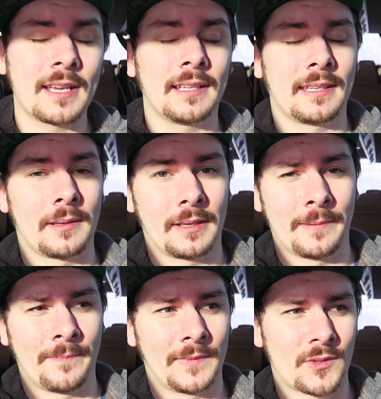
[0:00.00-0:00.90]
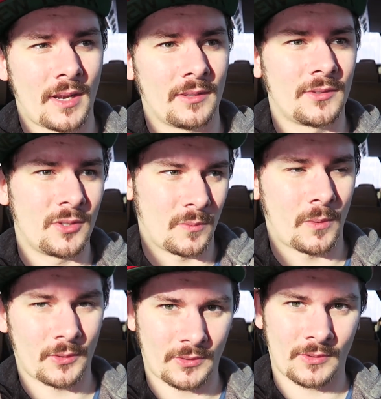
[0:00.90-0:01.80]
Luckily, the trains
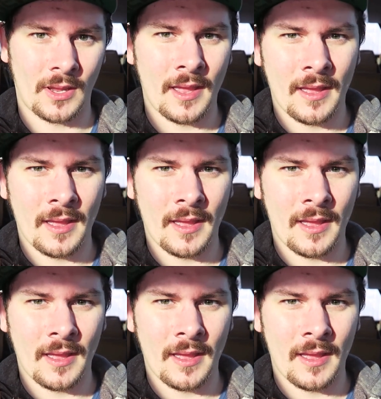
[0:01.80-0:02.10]
towards